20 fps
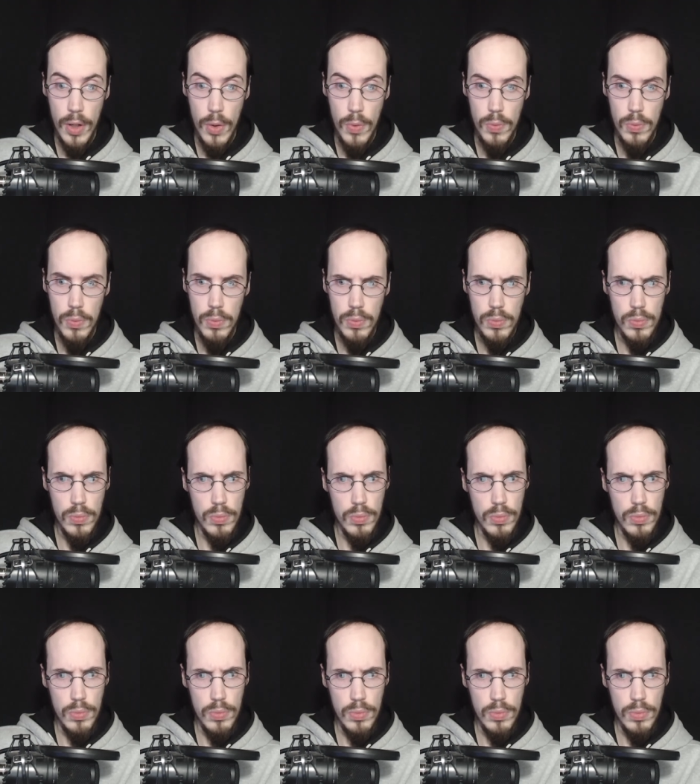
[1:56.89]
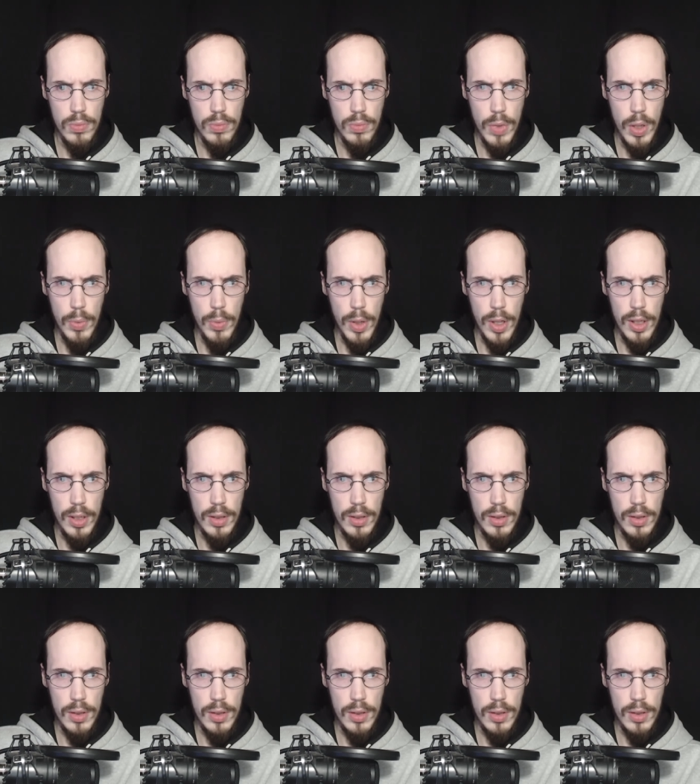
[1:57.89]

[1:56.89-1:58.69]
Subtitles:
Oh! Wait, what?